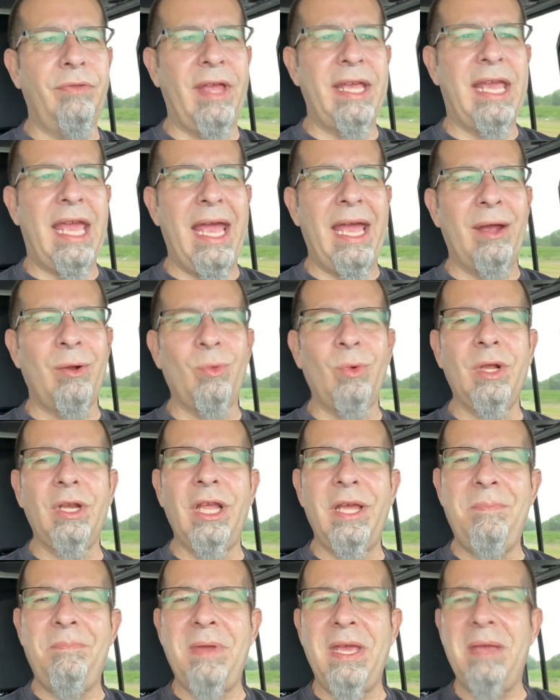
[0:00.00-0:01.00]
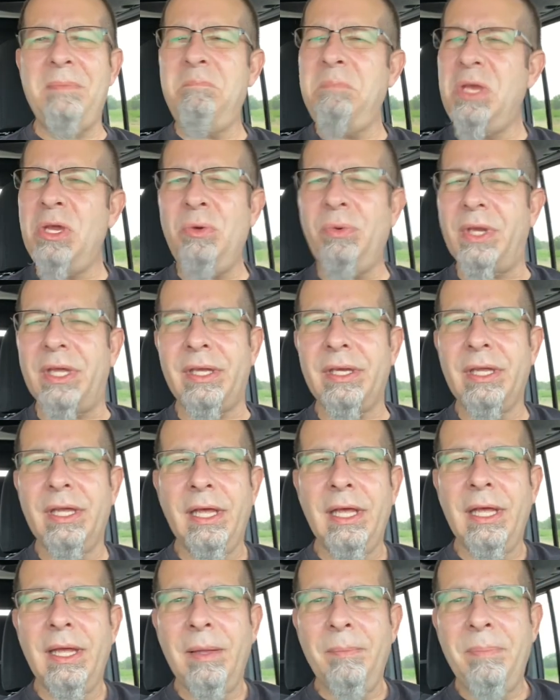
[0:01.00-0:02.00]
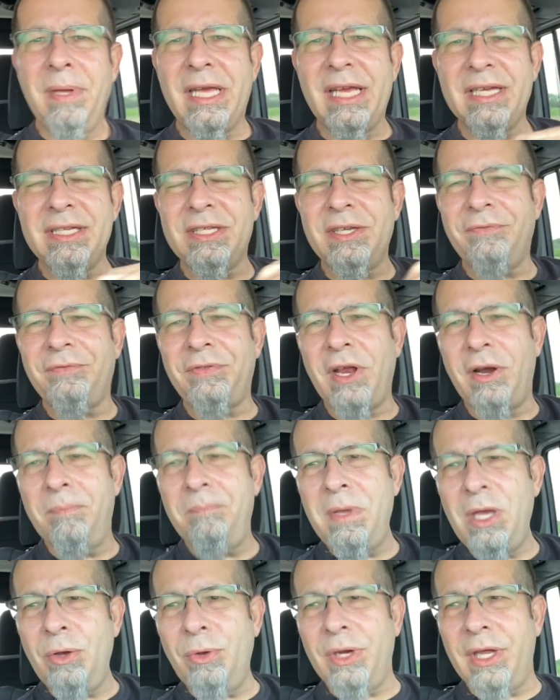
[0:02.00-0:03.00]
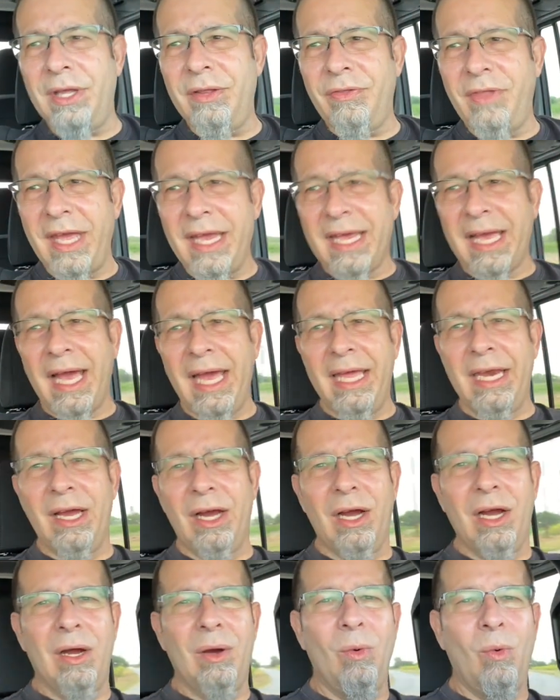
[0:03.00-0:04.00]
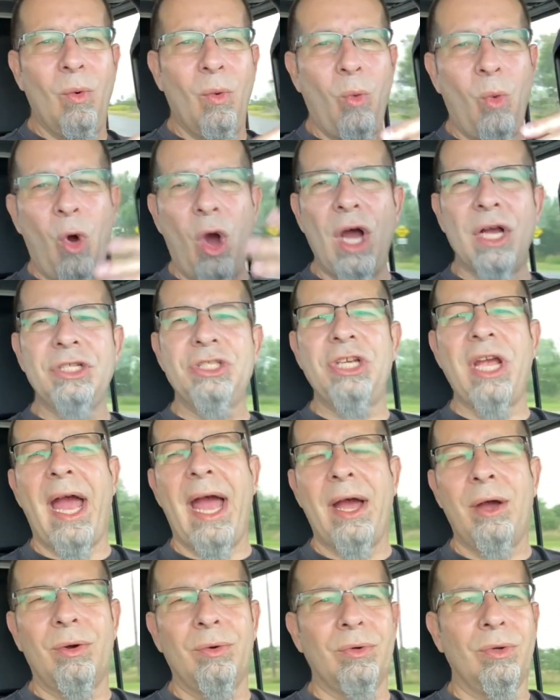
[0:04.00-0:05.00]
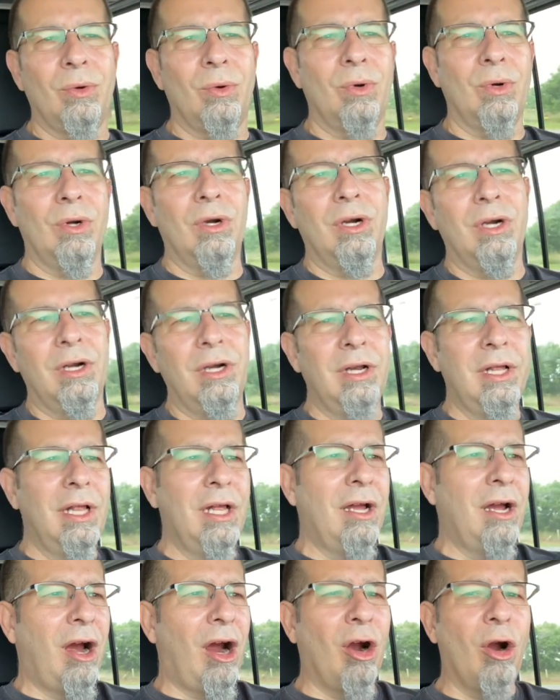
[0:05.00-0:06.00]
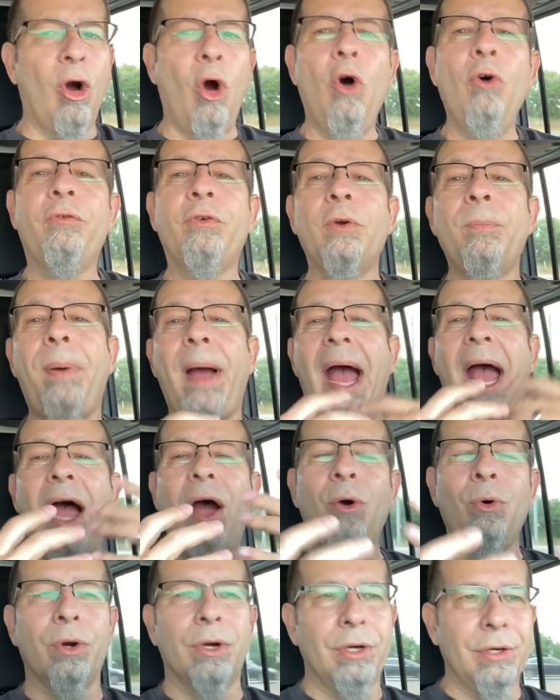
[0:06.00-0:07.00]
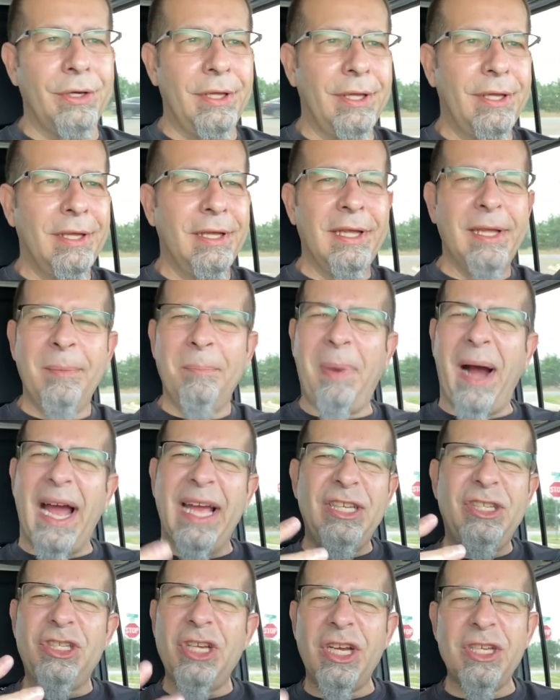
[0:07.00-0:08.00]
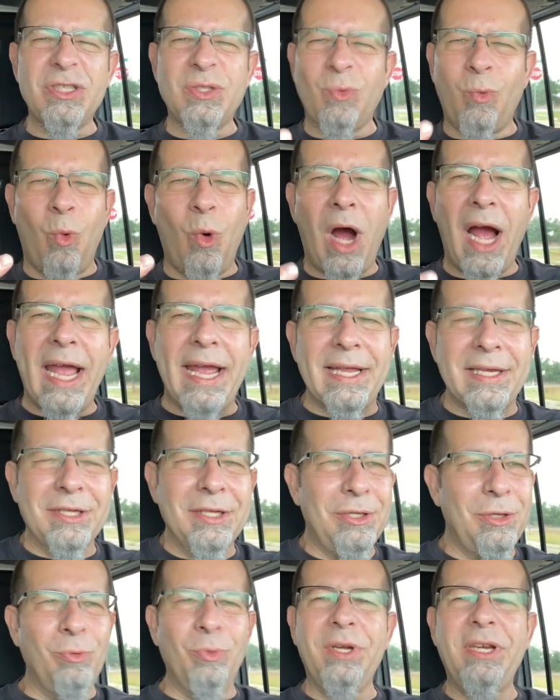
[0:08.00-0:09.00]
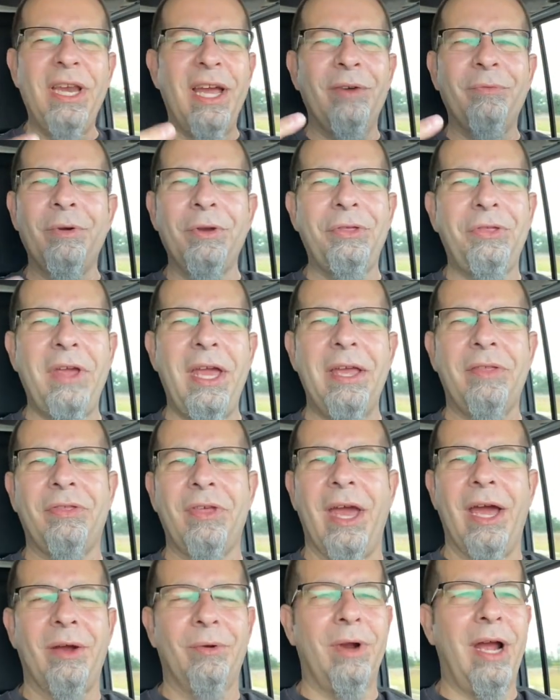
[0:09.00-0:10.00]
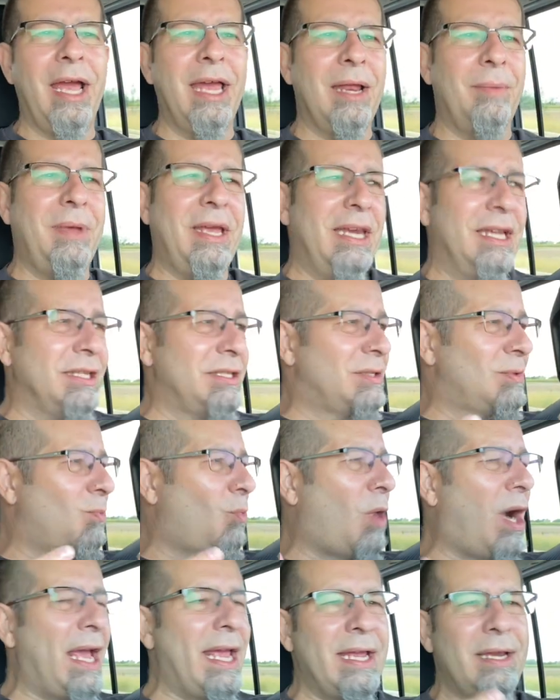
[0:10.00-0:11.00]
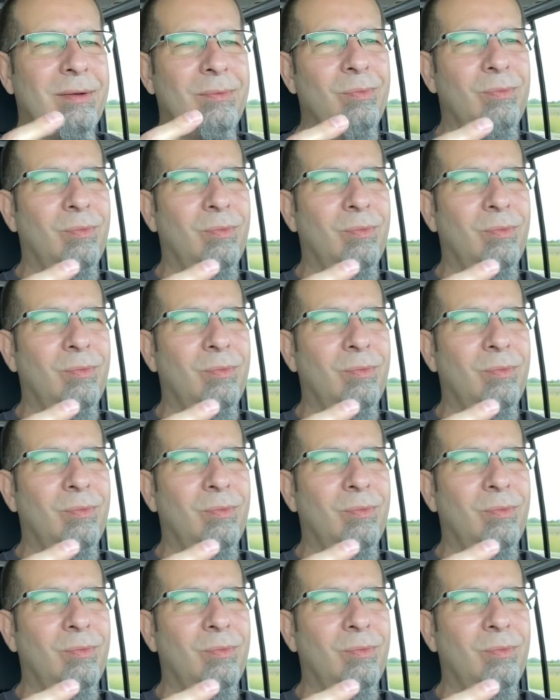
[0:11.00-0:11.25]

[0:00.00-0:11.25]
They can't really be muted, because if they're muted, they kind of wash out or are overpowered by just white. You would never think that, right? I mean, it's white.